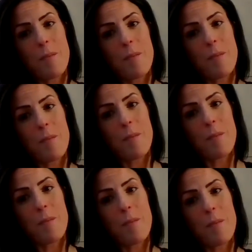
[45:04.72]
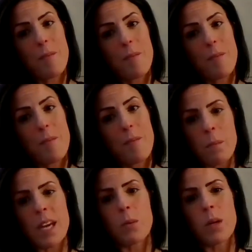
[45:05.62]
Asea's influence,
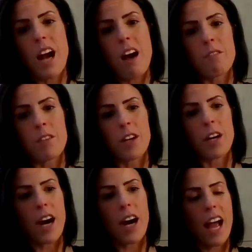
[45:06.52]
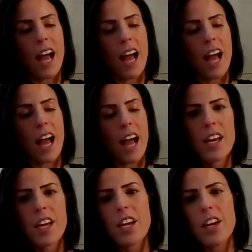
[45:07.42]
allowing me to recover
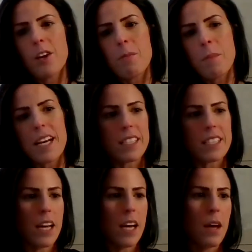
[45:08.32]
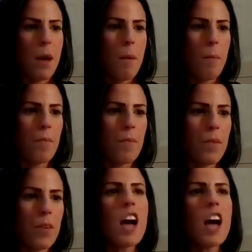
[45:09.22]
and for me to